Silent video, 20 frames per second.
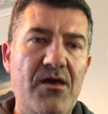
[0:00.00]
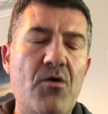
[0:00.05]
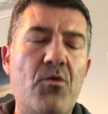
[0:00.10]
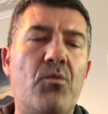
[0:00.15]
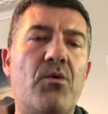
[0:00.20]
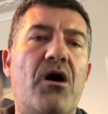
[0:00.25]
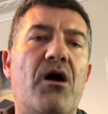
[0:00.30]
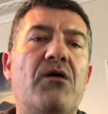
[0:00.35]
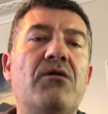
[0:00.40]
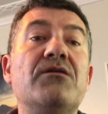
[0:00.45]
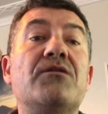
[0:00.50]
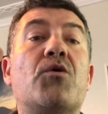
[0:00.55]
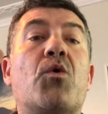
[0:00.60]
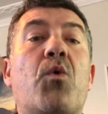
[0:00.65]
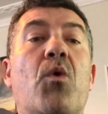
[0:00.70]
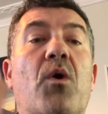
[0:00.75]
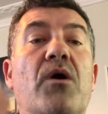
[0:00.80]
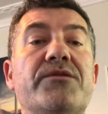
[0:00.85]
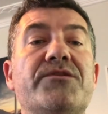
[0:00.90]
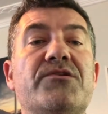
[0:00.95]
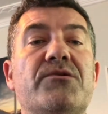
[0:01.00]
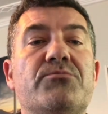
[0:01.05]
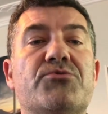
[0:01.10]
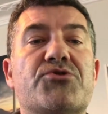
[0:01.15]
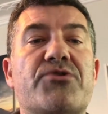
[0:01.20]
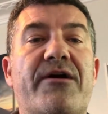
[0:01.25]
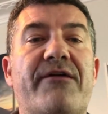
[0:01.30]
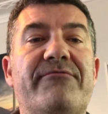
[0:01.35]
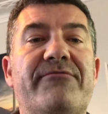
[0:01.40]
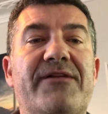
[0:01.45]
while quantum
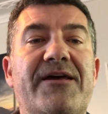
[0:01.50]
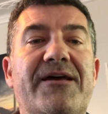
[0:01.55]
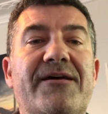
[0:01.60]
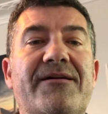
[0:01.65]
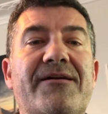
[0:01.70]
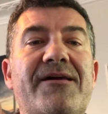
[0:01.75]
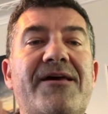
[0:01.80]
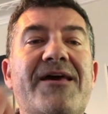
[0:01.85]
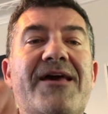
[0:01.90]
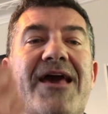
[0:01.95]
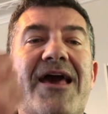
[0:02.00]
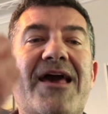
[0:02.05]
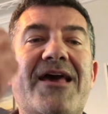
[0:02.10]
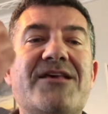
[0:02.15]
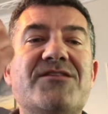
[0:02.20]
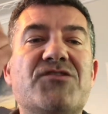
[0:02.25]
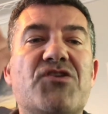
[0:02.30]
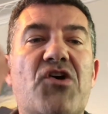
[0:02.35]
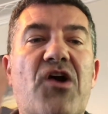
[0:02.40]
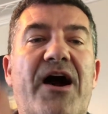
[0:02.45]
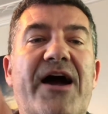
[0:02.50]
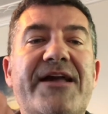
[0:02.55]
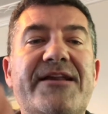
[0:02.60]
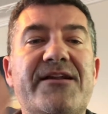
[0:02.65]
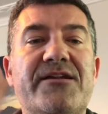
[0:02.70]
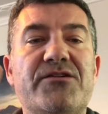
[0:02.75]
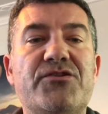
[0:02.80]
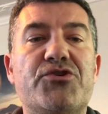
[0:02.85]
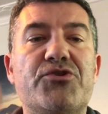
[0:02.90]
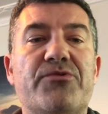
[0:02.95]
traveling is guided
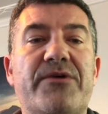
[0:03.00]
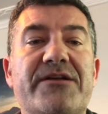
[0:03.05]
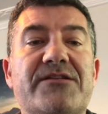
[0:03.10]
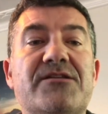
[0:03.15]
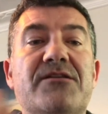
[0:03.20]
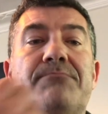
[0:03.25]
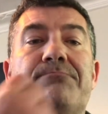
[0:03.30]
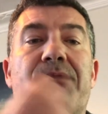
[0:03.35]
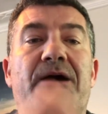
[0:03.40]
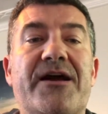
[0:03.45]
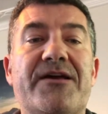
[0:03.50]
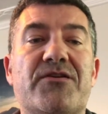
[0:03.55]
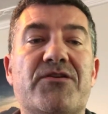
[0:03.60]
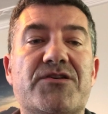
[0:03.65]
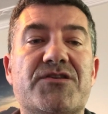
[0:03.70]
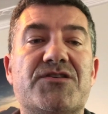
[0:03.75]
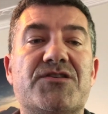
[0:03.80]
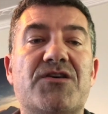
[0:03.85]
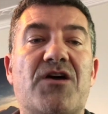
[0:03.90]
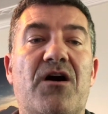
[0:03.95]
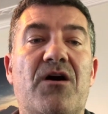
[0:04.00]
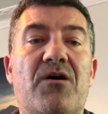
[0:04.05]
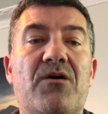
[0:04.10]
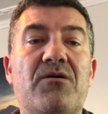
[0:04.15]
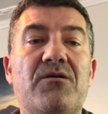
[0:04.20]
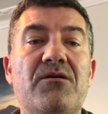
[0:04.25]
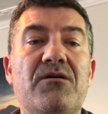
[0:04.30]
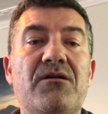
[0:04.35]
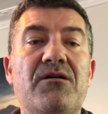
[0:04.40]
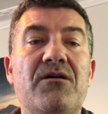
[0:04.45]
and directed by your
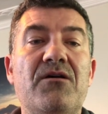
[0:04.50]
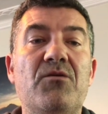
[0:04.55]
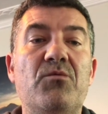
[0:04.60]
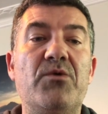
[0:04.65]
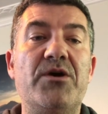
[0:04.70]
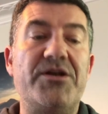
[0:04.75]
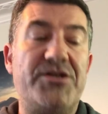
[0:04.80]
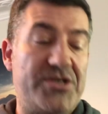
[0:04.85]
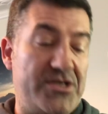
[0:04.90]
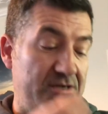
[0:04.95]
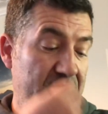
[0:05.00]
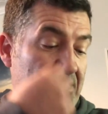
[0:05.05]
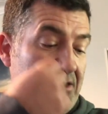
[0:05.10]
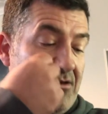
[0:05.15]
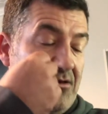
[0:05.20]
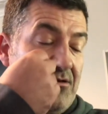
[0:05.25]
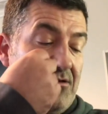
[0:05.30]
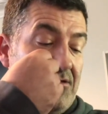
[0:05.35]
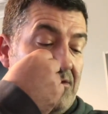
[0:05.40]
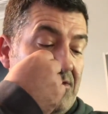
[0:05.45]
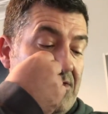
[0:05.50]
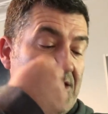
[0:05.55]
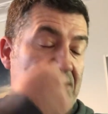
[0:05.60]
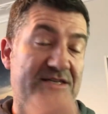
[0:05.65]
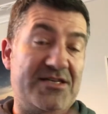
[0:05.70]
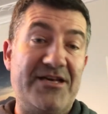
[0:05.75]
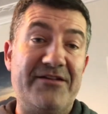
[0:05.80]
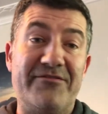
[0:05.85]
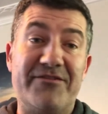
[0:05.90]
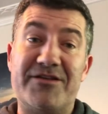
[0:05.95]
soul, which the
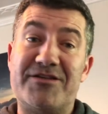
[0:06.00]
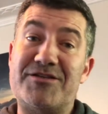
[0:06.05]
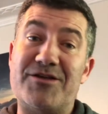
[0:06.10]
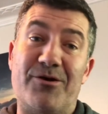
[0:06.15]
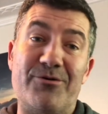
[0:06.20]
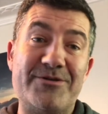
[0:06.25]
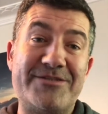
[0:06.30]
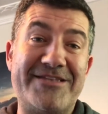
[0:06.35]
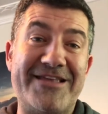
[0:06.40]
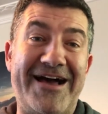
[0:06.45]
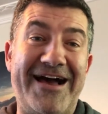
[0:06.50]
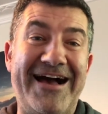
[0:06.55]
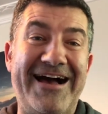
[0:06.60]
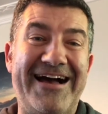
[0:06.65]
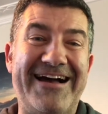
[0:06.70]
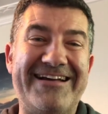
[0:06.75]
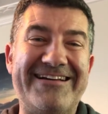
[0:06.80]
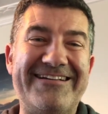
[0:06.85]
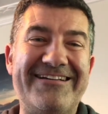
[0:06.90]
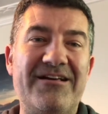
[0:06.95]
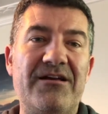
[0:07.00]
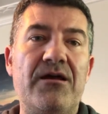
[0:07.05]
seat of the soul is the heart.